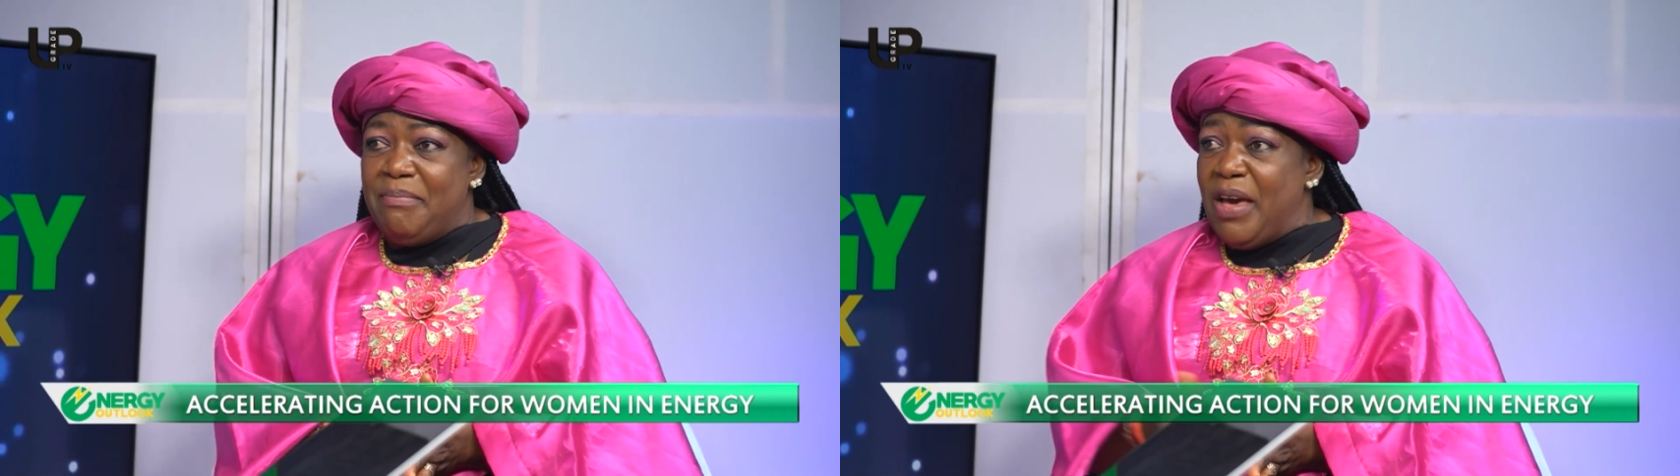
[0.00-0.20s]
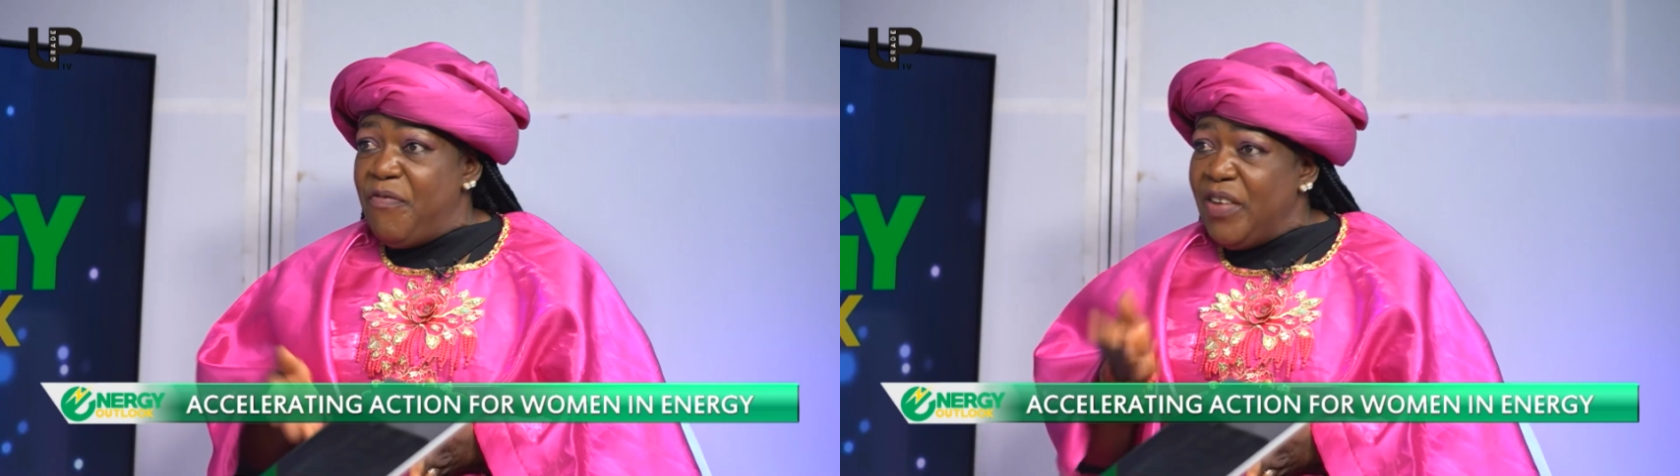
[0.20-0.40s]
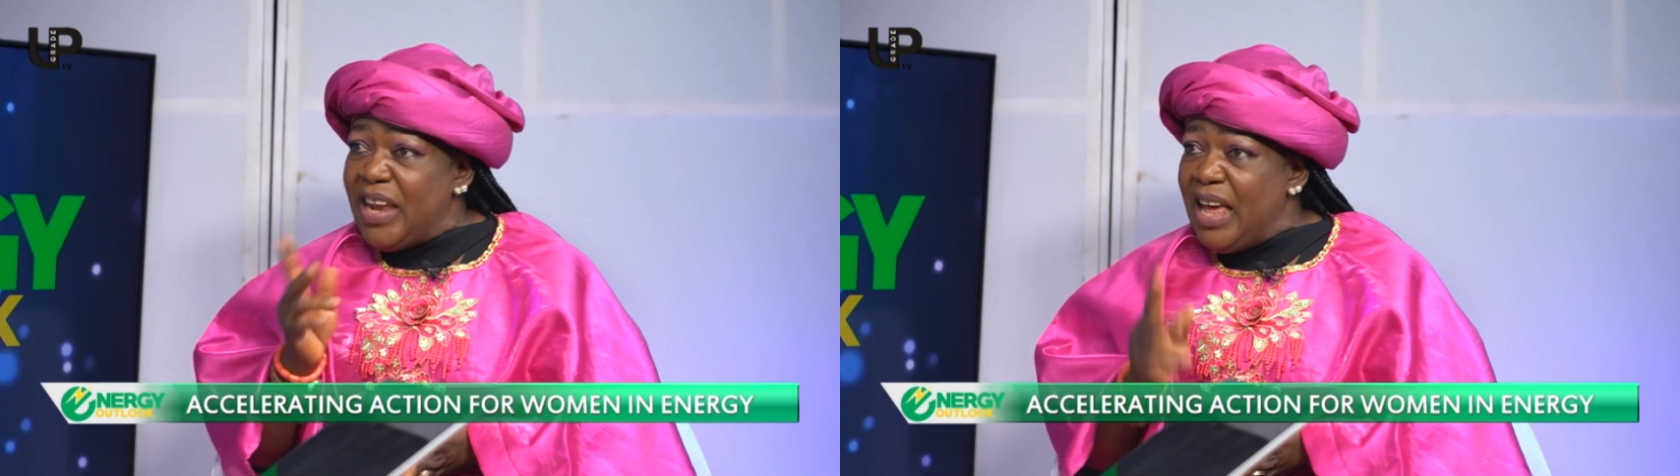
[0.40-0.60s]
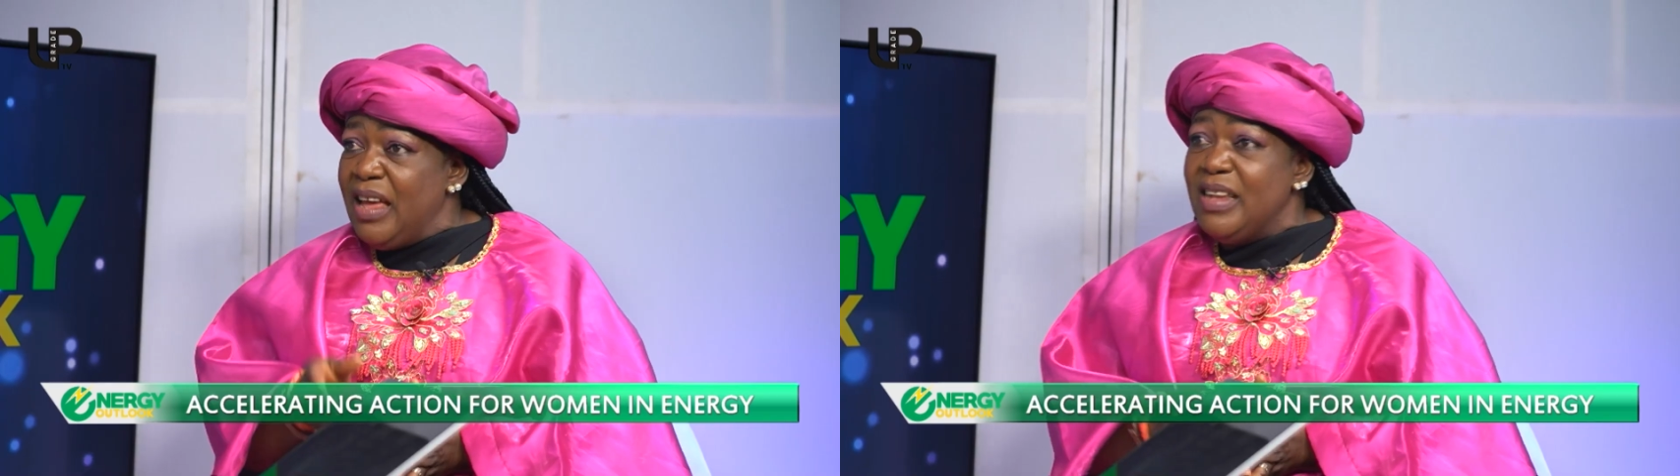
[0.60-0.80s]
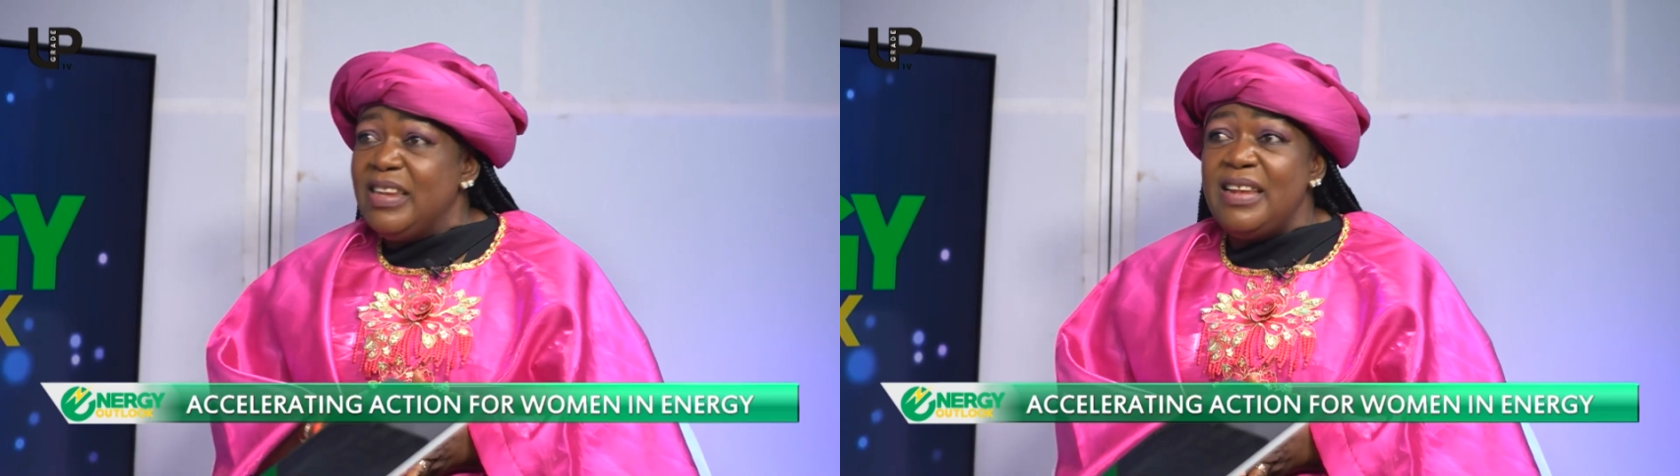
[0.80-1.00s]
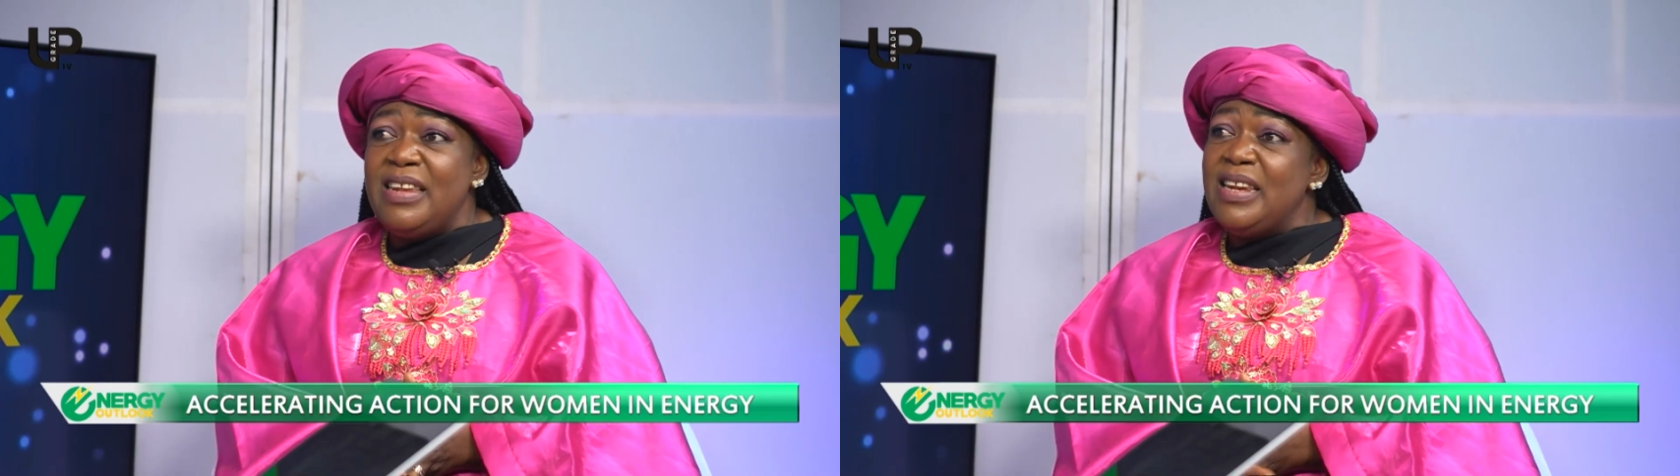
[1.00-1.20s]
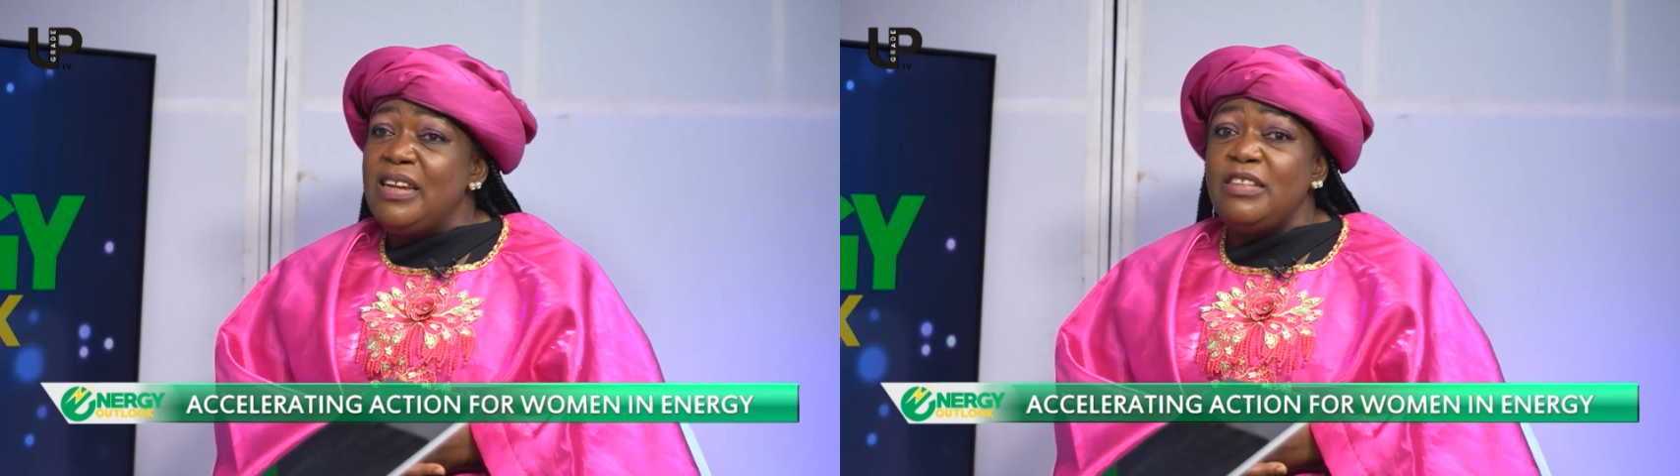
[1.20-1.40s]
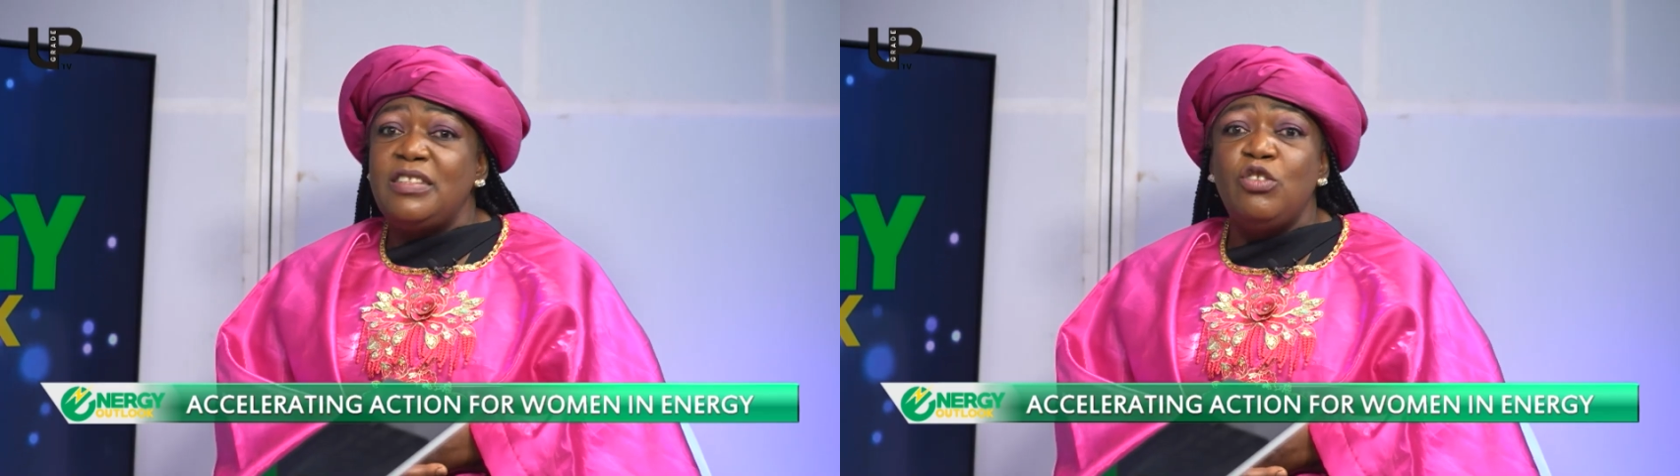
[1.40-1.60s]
My father, they didn't